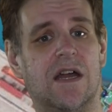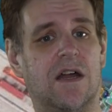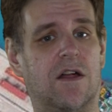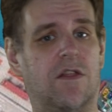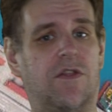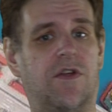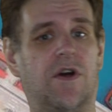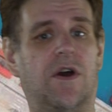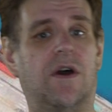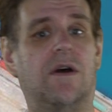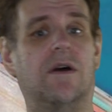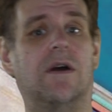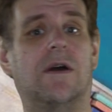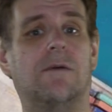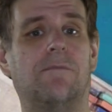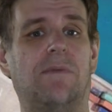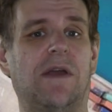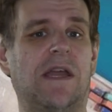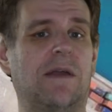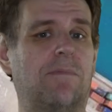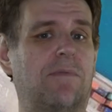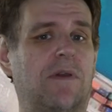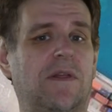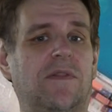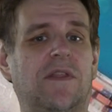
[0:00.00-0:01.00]
that
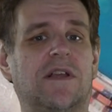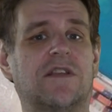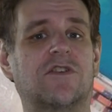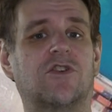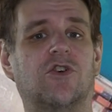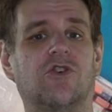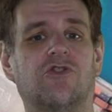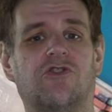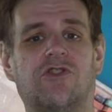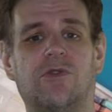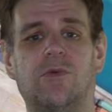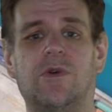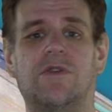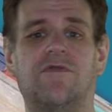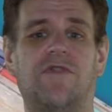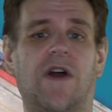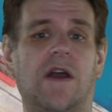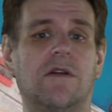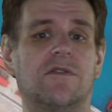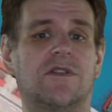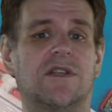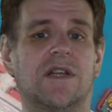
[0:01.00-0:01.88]
people in this country would vote